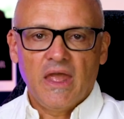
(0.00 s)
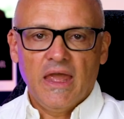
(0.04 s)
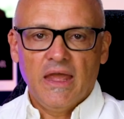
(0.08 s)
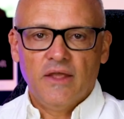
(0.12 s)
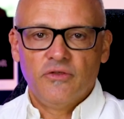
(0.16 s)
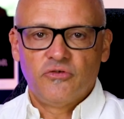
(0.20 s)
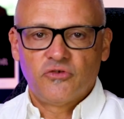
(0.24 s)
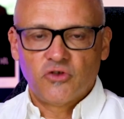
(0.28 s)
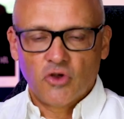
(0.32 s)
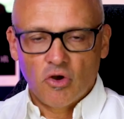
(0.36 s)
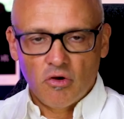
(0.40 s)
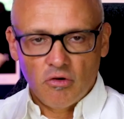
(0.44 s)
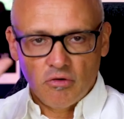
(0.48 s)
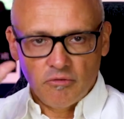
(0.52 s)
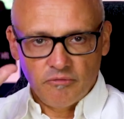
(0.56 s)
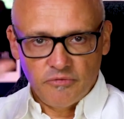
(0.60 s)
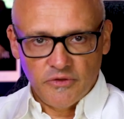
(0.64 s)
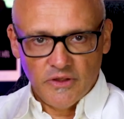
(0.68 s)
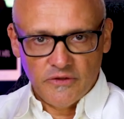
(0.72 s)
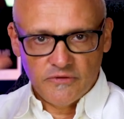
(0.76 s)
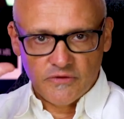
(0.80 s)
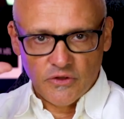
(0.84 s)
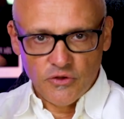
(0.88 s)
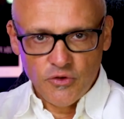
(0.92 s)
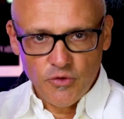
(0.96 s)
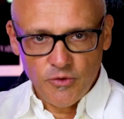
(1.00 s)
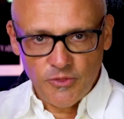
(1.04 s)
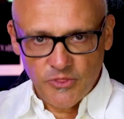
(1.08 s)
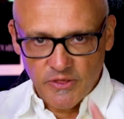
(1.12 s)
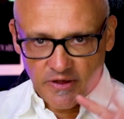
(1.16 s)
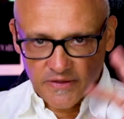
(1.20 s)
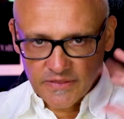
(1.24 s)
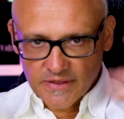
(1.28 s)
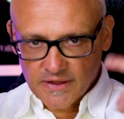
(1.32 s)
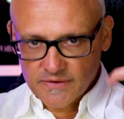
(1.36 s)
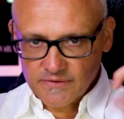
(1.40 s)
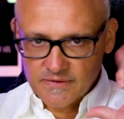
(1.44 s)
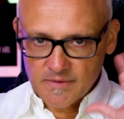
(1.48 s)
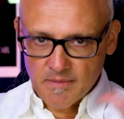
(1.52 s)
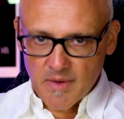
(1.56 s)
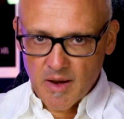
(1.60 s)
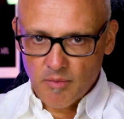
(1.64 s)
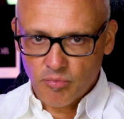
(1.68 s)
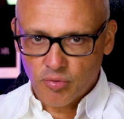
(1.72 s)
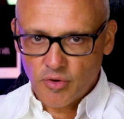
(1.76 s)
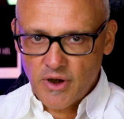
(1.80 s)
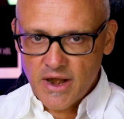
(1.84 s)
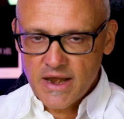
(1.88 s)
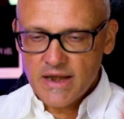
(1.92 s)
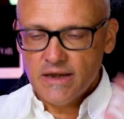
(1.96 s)
And so there's a new thing that's in my
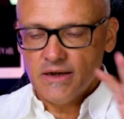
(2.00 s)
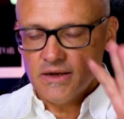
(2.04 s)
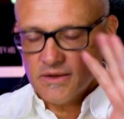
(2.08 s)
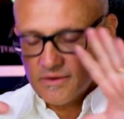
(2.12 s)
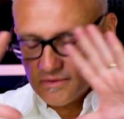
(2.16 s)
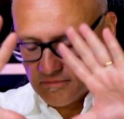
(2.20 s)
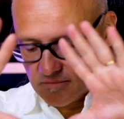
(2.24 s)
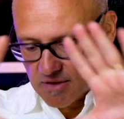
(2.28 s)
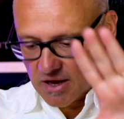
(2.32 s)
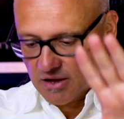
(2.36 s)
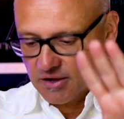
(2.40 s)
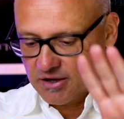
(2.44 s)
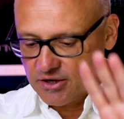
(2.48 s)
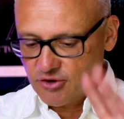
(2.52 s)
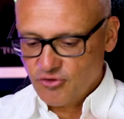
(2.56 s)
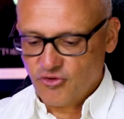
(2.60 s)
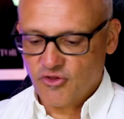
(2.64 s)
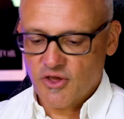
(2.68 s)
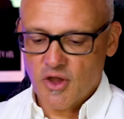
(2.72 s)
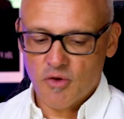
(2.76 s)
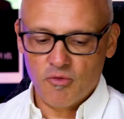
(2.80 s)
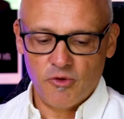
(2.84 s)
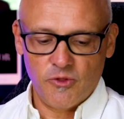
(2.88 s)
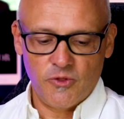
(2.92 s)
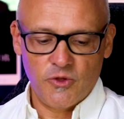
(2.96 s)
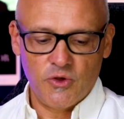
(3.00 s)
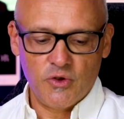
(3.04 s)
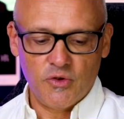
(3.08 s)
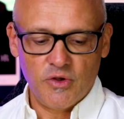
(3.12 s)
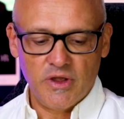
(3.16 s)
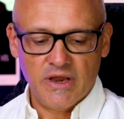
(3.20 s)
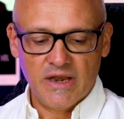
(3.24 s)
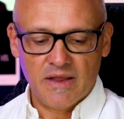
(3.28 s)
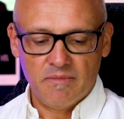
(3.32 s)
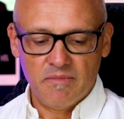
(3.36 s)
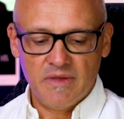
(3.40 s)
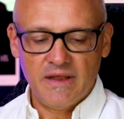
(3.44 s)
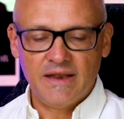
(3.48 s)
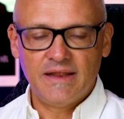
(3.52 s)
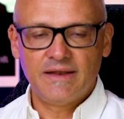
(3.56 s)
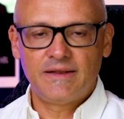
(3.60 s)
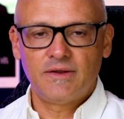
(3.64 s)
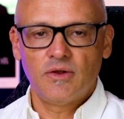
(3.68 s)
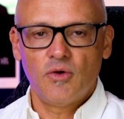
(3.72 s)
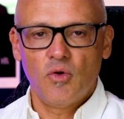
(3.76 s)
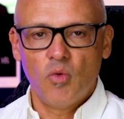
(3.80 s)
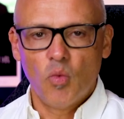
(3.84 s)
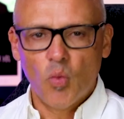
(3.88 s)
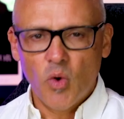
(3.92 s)
brain I'm gonna share with you in a minute.